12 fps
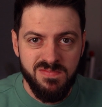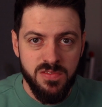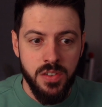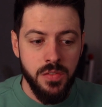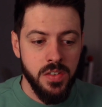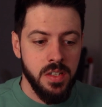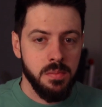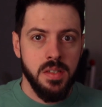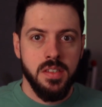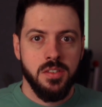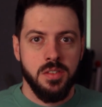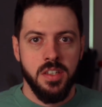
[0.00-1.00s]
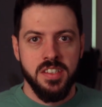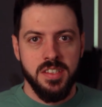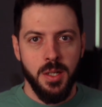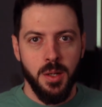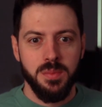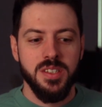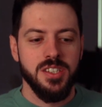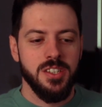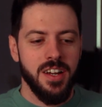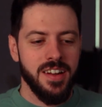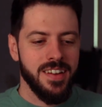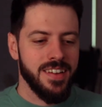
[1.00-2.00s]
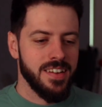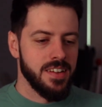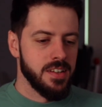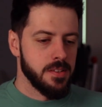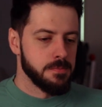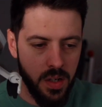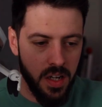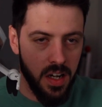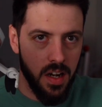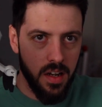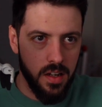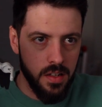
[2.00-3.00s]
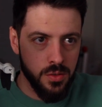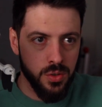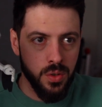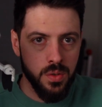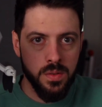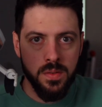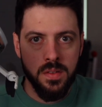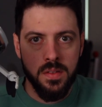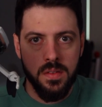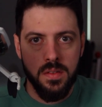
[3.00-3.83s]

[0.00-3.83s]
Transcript: 15 minutes trying to set up this shot. I got a drone.